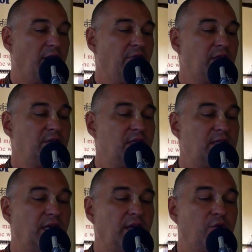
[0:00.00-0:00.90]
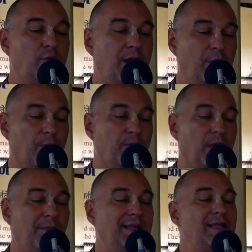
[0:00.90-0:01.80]
And Vivasvan instructed to Manu.
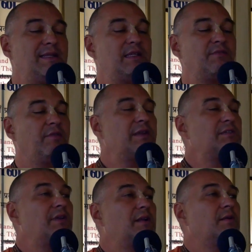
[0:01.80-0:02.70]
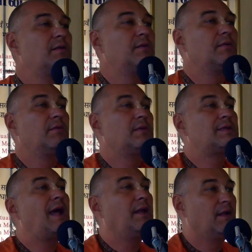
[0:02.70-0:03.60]
But this is Vivasvan
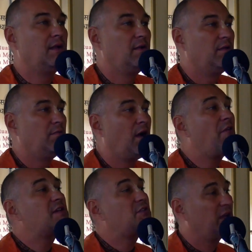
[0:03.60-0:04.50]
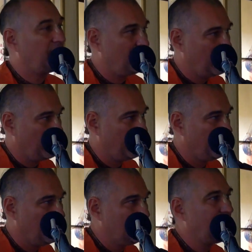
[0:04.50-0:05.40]
son, Vaivasvata Manu.
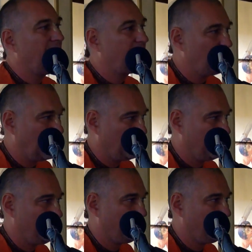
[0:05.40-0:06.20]
It's another Manu.